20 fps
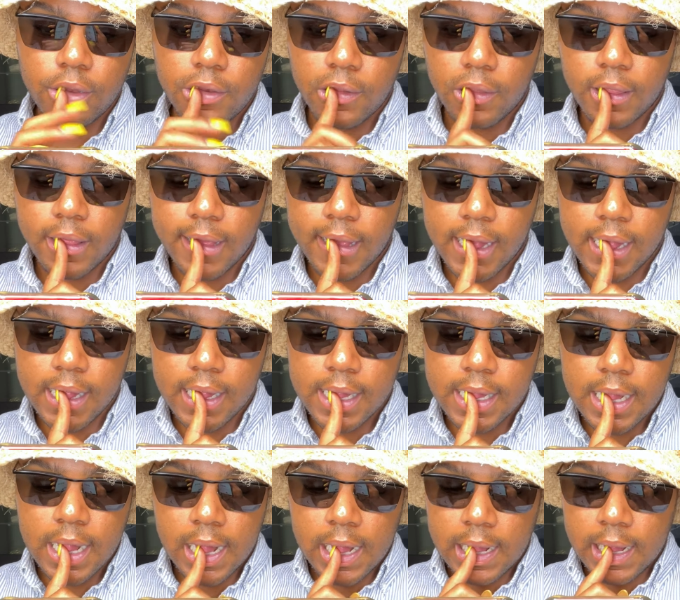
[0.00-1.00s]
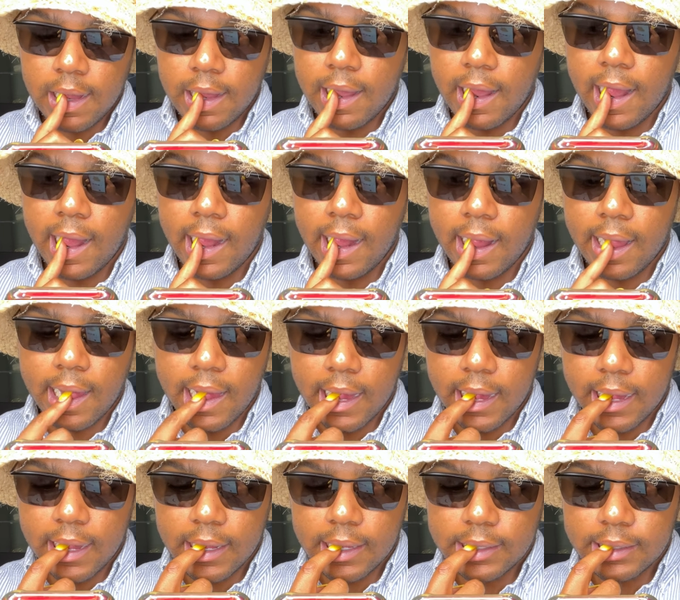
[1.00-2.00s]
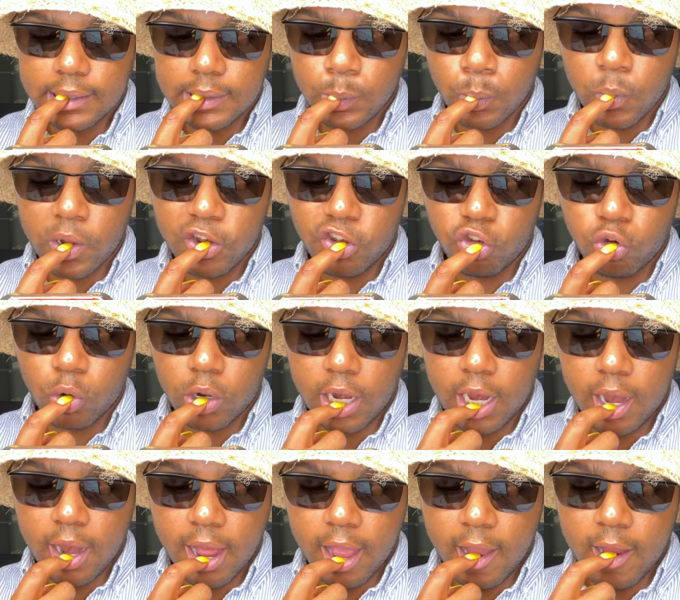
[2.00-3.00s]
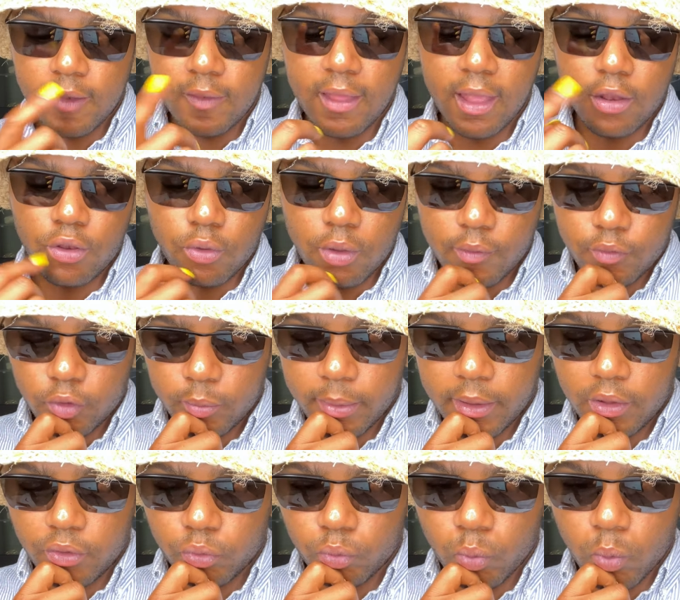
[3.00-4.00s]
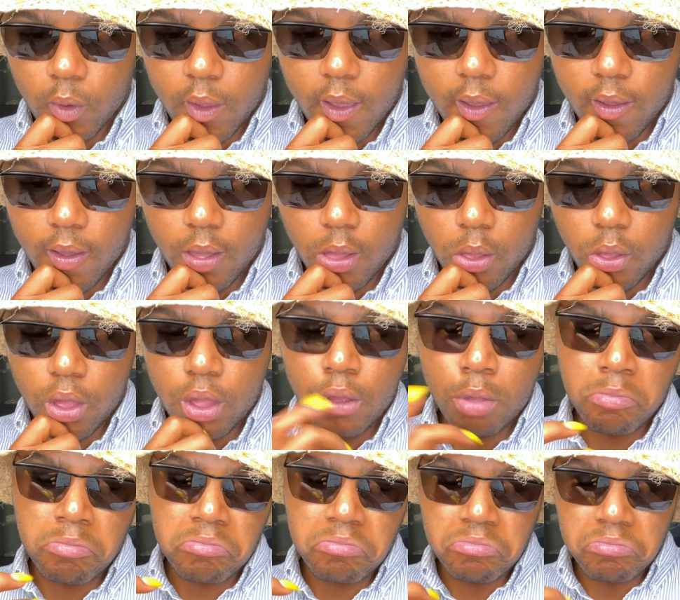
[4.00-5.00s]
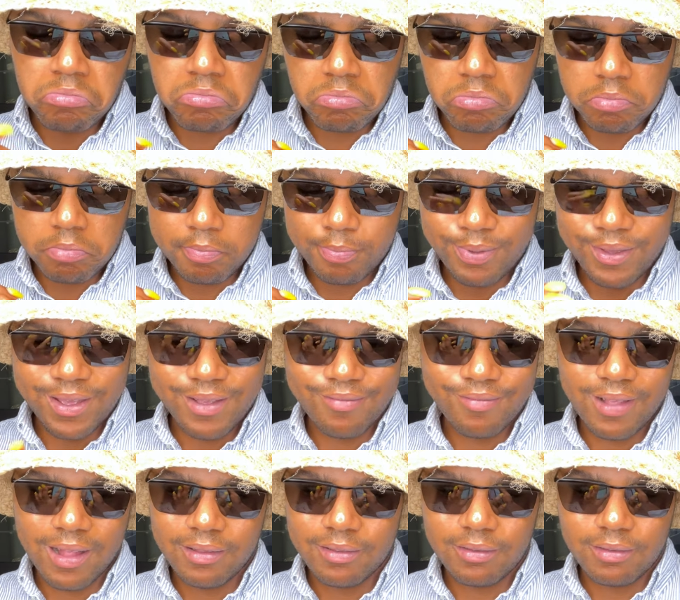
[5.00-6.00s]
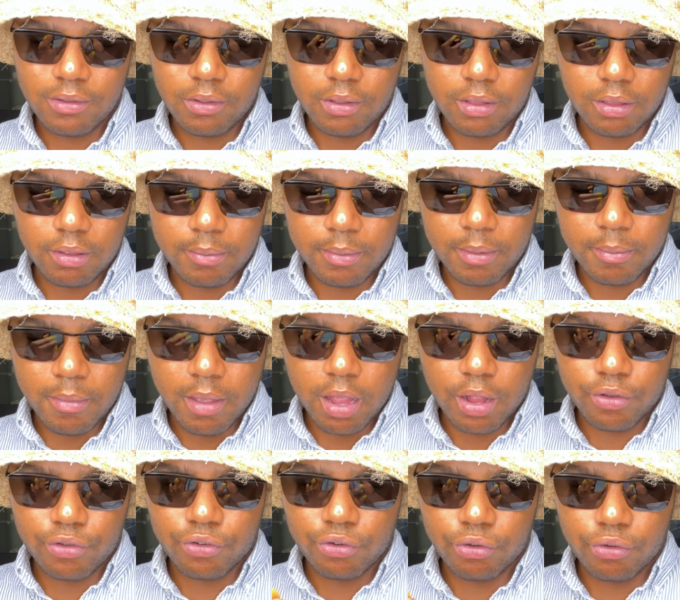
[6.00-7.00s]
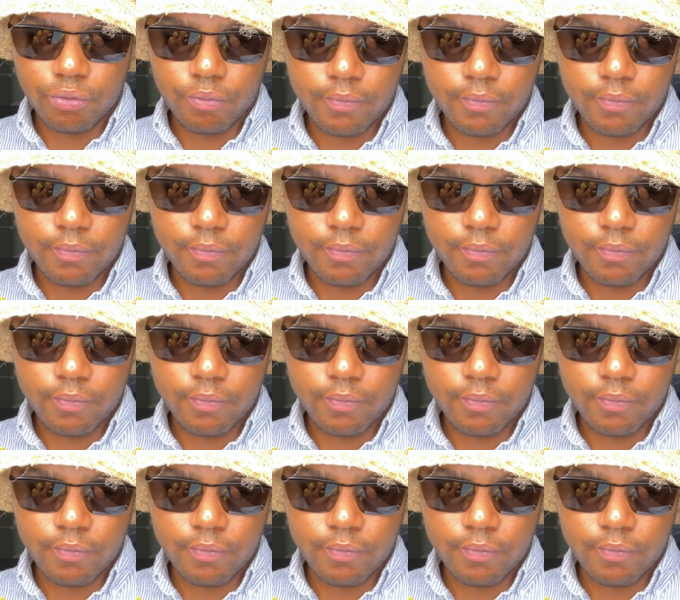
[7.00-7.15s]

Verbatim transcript: do that. Inca, uh, 129. They do afterpay as well, but that's still a little bit much.